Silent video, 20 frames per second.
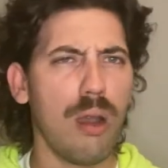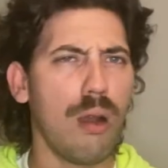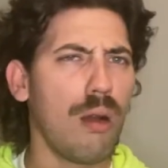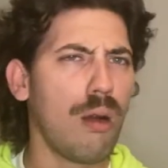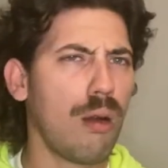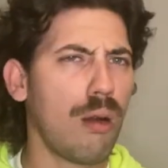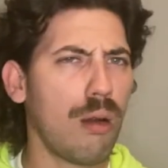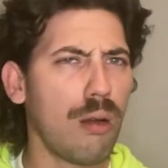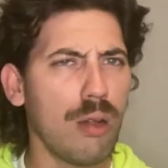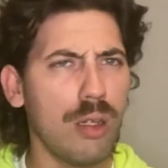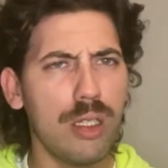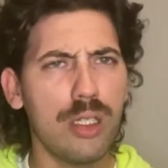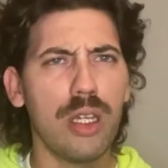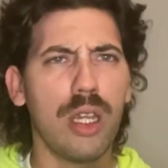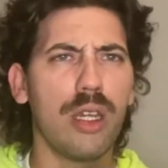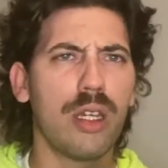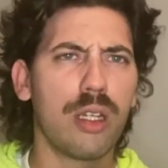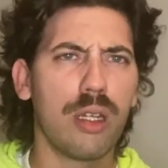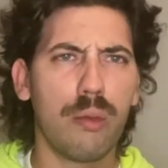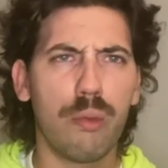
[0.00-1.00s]
Oh,
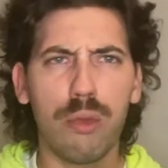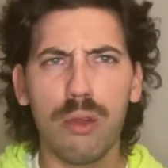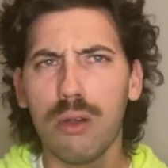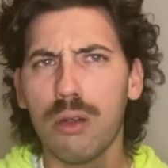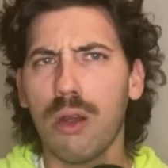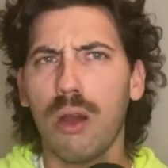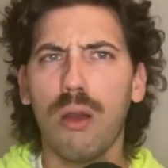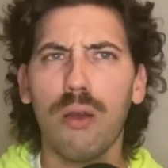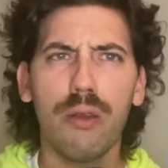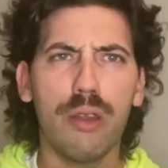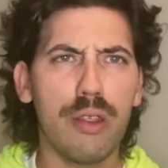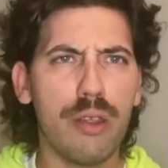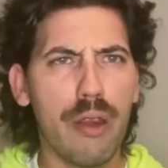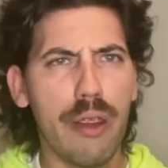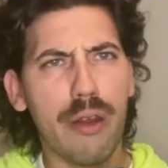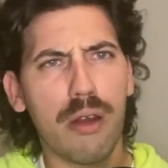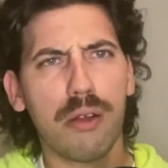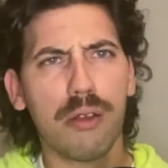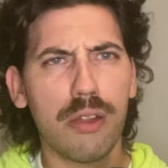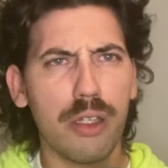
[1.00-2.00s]
Jacob, you know, the
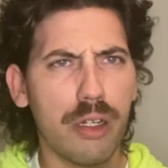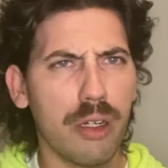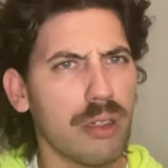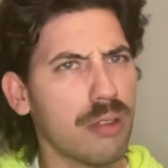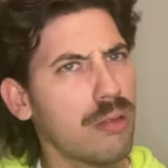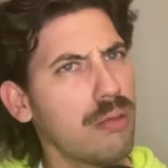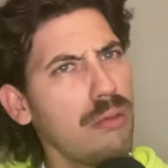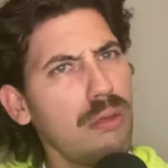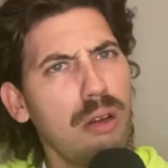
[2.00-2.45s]
analytics.